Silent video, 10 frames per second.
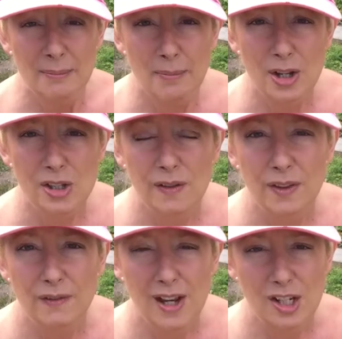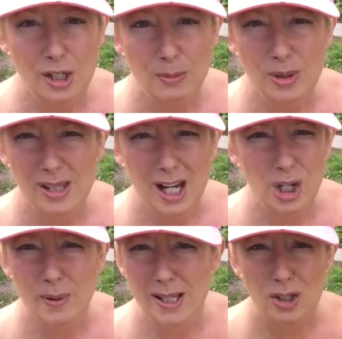most of the vegetables that
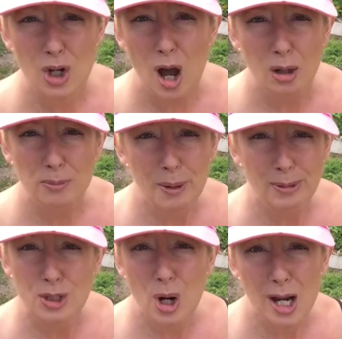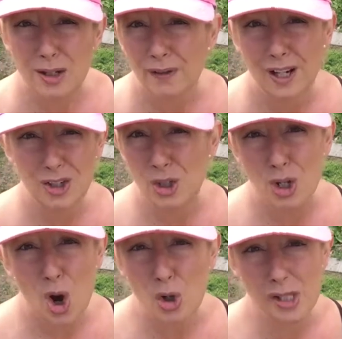you as a child probably tried to feed your
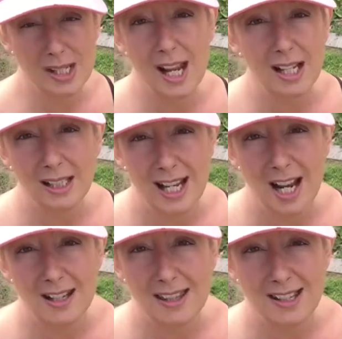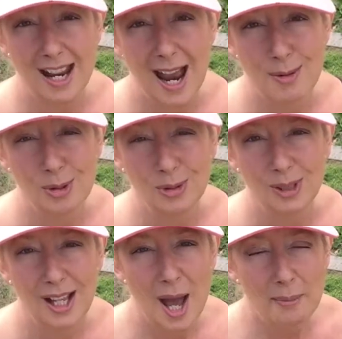dog sneakily under the table,
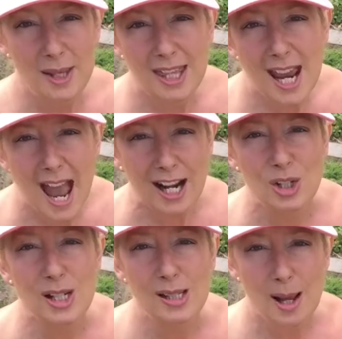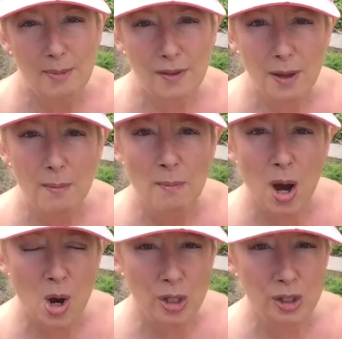but they're actually some of the
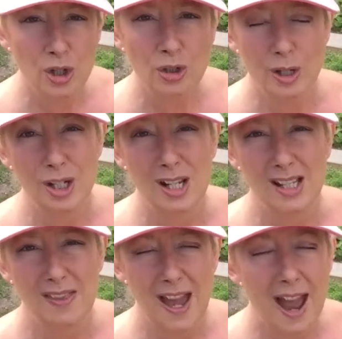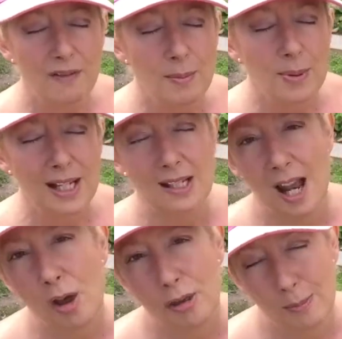most nutritious and they have the biggest
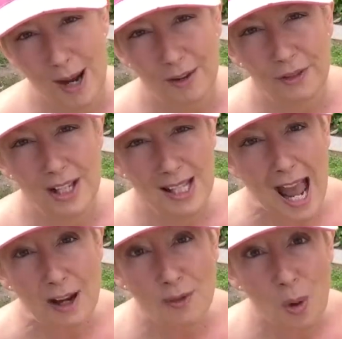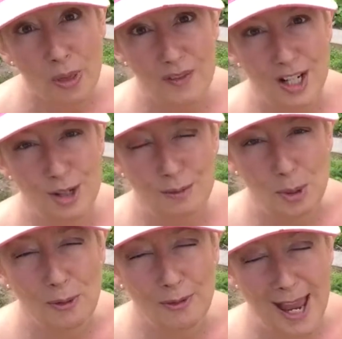health benefits out of all the
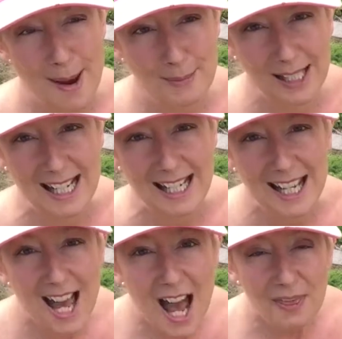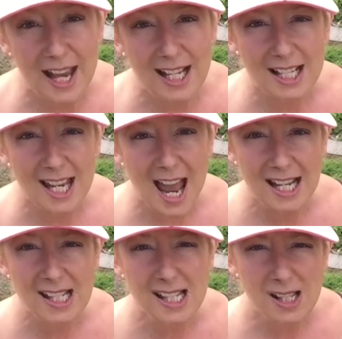vegetable family. They
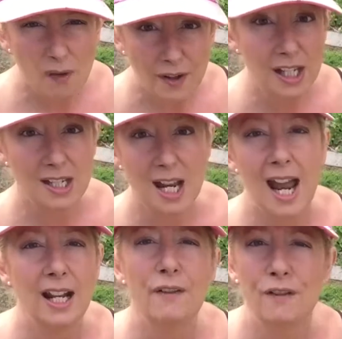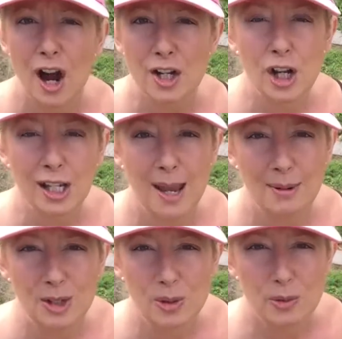contain sulfur-containing
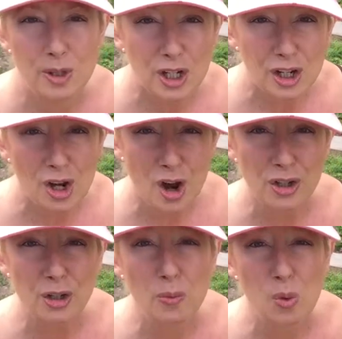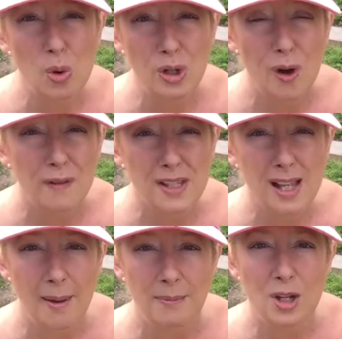phytochemicals which are known to ward off
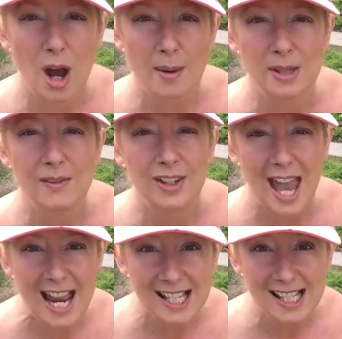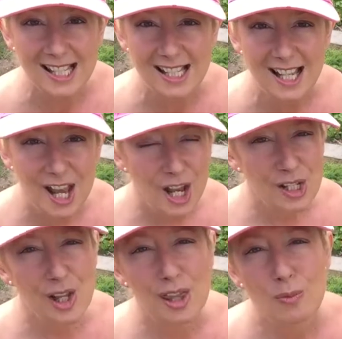some types of cancers,
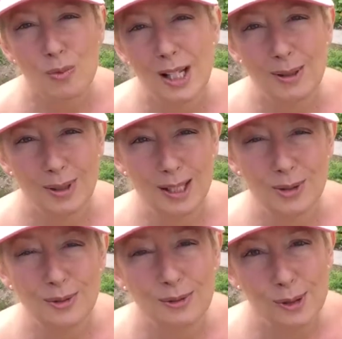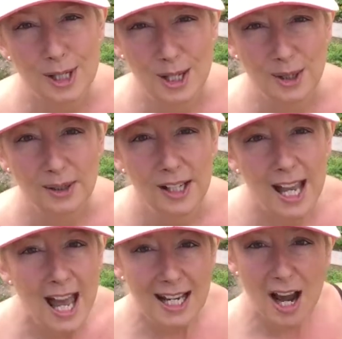so they're really, really good for you.
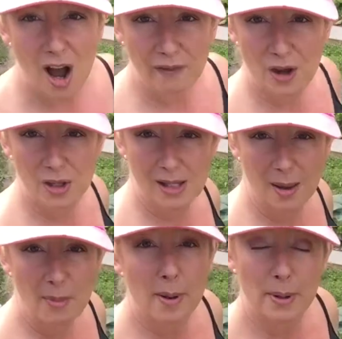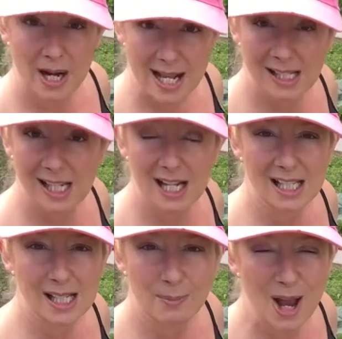Now I've got some
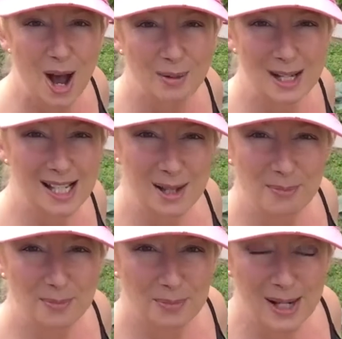brassicas behind me, some